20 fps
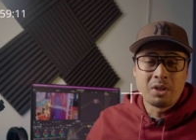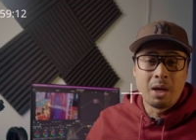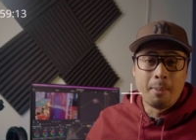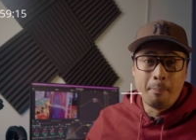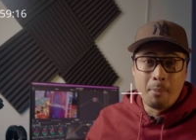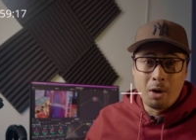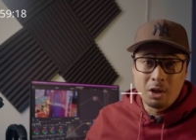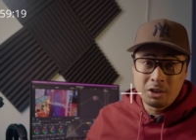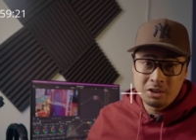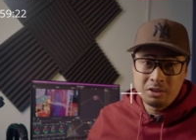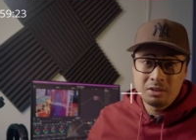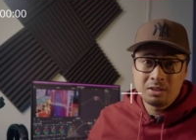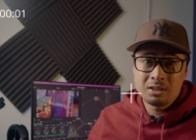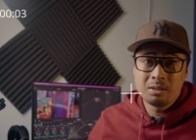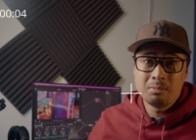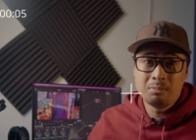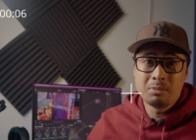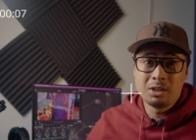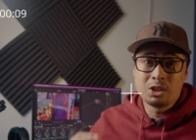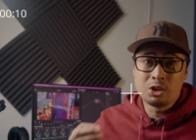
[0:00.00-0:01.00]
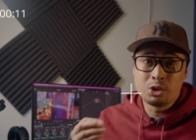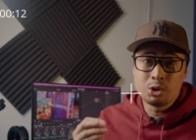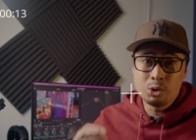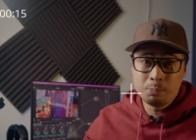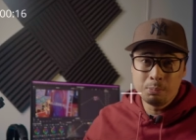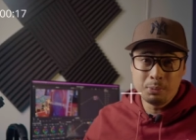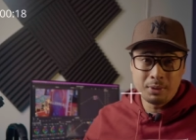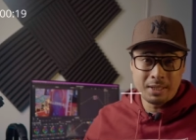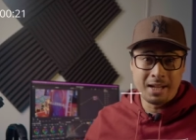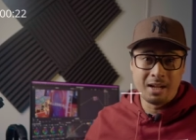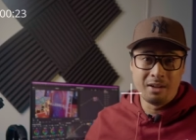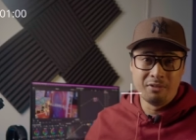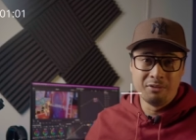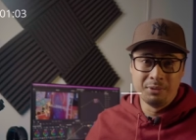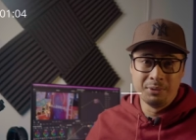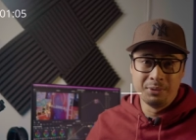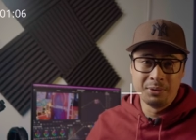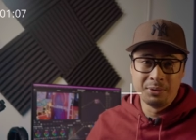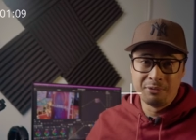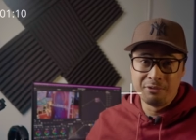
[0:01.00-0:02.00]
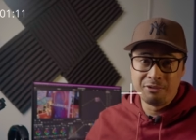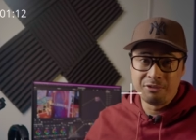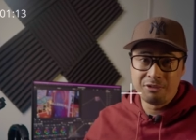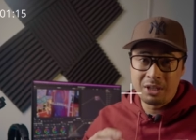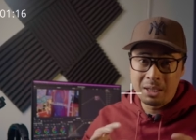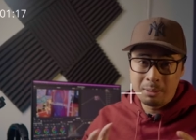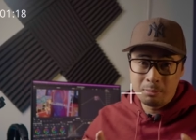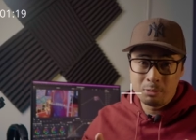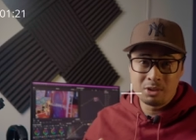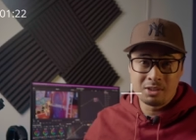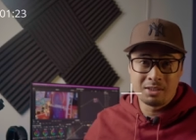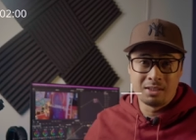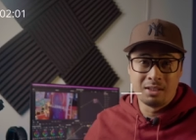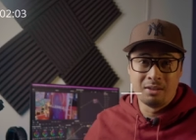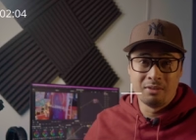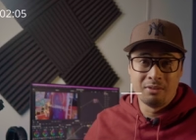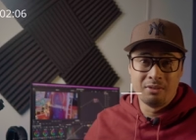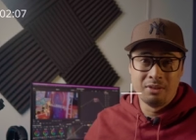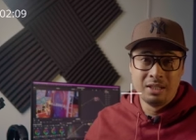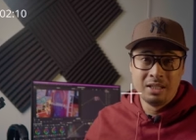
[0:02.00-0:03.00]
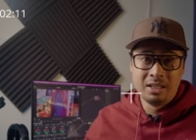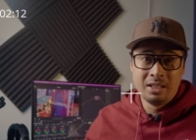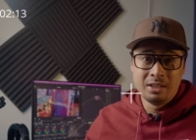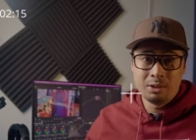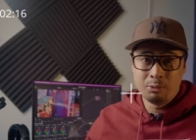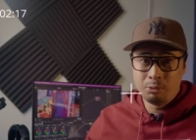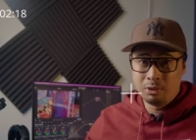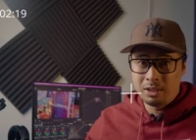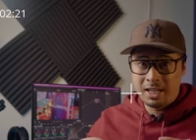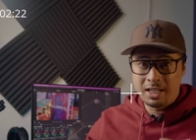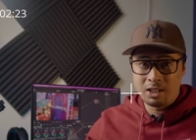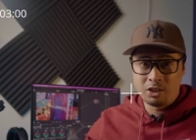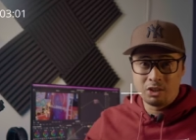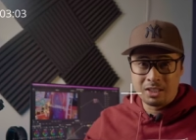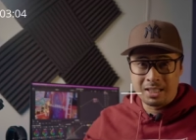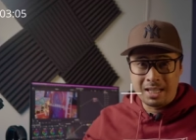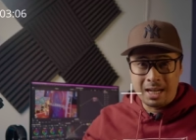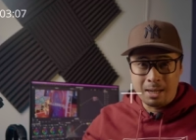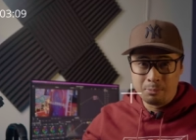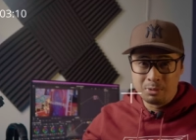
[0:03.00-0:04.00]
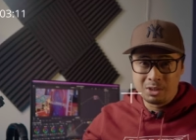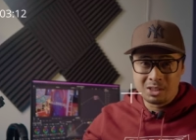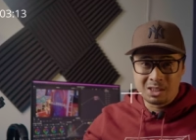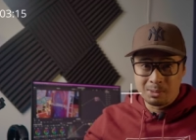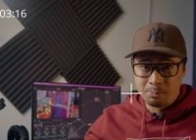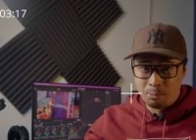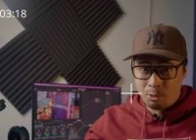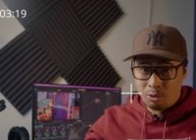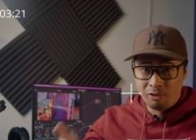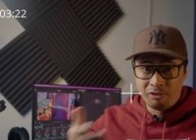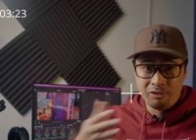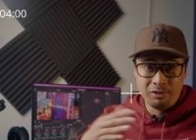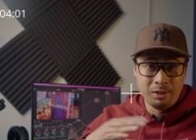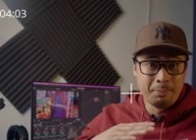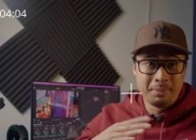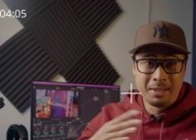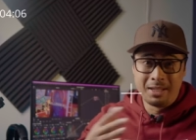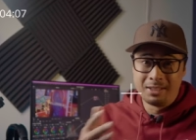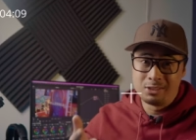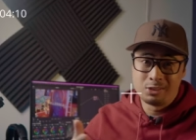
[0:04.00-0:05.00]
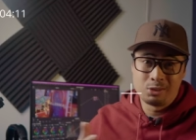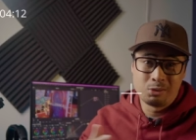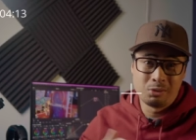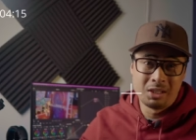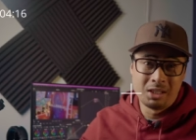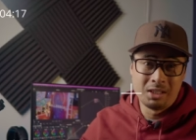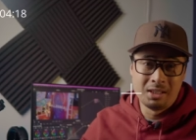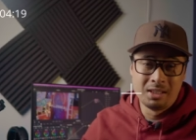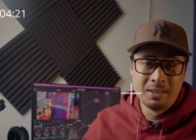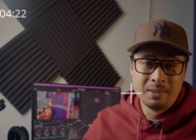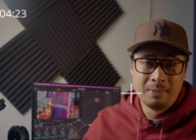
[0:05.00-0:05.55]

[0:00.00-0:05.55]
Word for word: a monitor can be super helpful to frame yourself than relying on your camera's small flip-out screen.